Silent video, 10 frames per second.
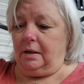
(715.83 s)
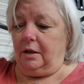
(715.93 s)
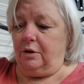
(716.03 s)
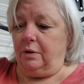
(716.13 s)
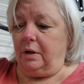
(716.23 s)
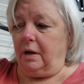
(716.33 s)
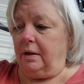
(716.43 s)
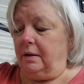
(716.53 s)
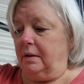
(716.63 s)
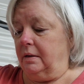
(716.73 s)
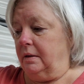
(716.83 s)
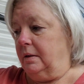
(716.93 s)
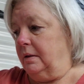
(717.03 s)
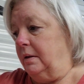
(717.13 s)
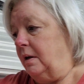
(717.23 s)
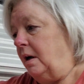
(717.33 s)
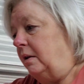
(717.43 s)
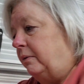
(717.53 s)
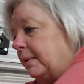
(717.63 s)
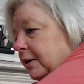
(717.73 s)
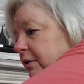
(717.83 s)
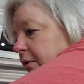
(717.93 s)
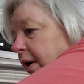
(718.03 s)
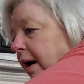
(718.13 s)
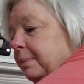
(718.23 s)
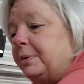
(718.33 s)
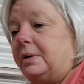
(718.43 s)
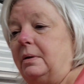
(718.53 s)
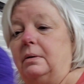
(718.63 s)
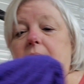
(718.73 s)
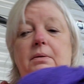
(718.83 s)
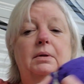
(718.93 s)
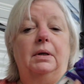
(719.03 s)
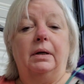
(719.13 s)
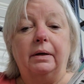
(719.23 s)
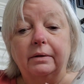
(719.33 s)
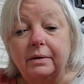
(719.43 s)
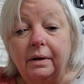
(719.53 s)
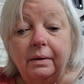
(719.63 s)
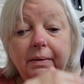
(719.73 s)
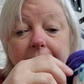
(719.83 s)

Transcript: I do it on all of my scraps. Here's another